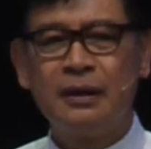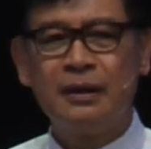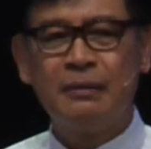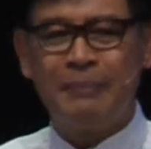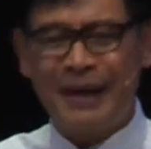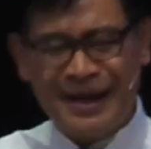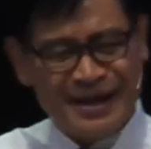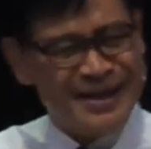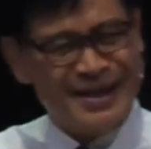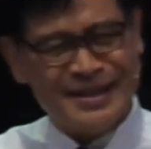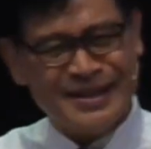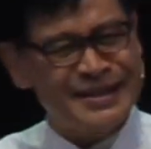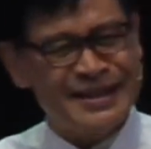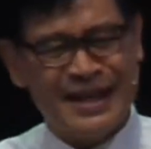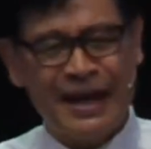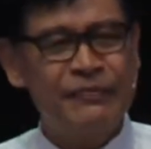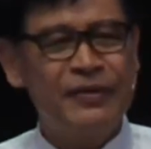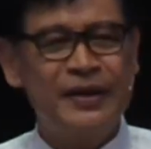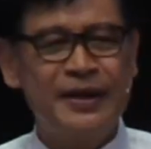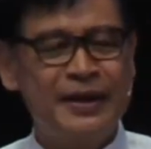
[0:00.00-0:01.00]
Money is
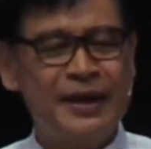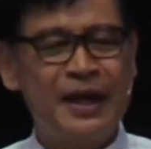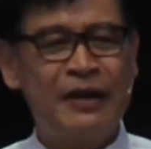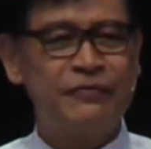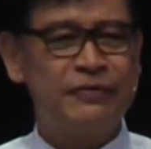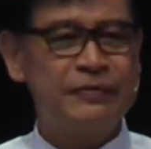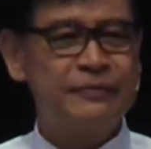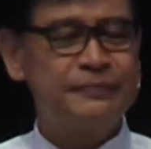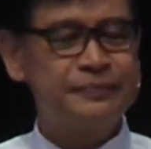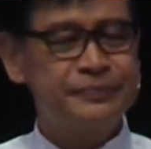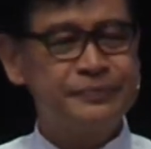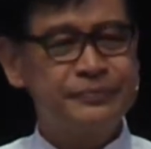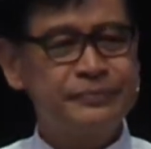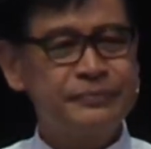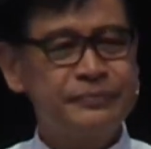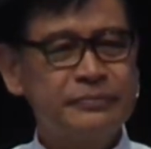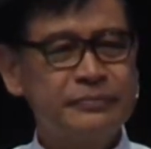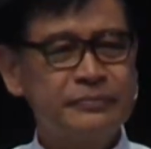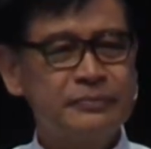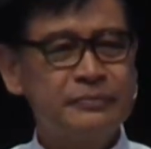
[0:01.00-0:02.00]
never enough.
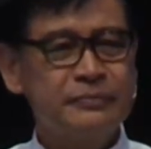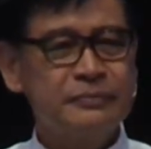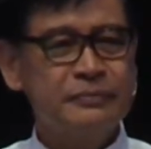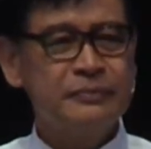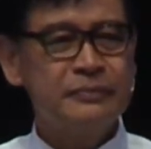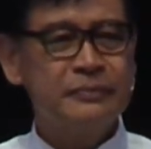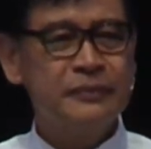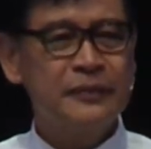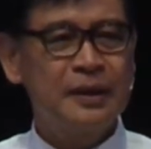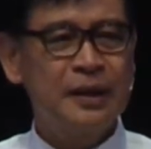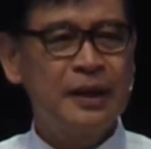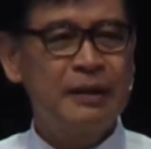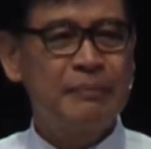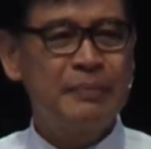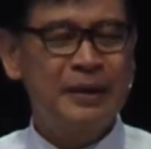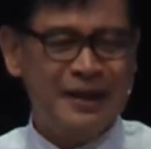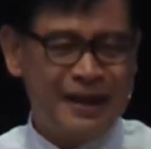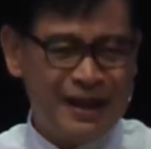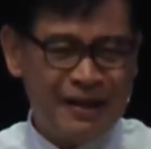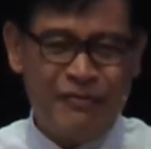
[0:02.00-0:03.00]

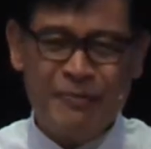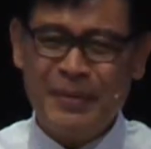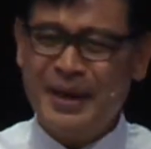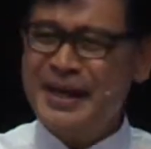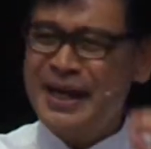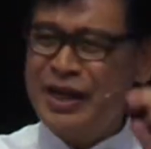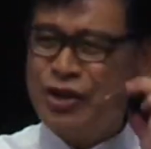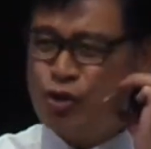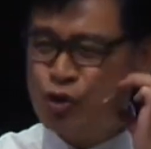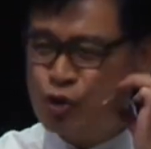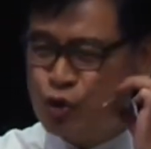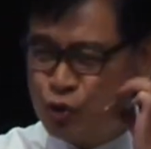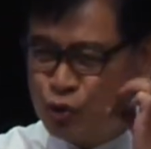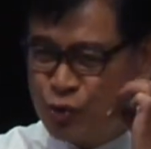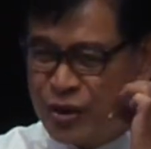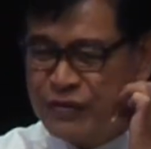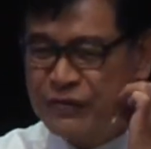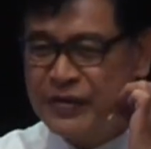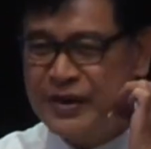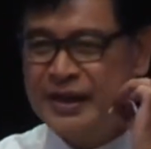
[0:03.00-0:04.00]
But the love of money has
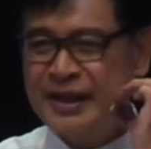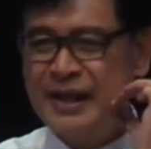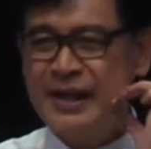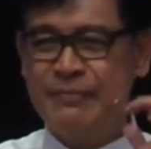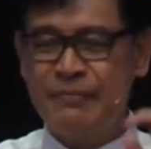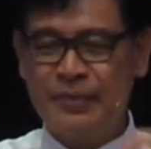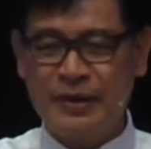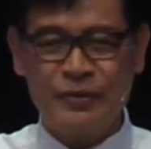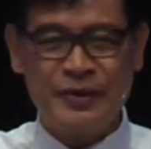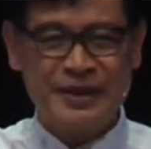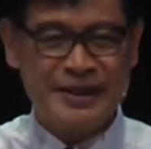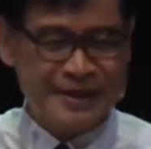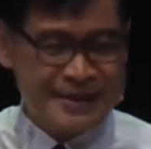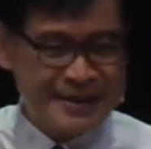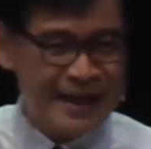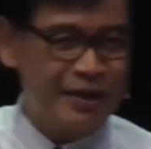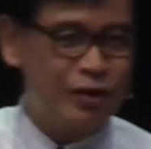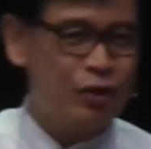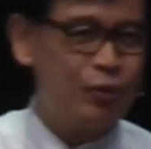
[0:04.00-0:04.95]
driven him, he sucked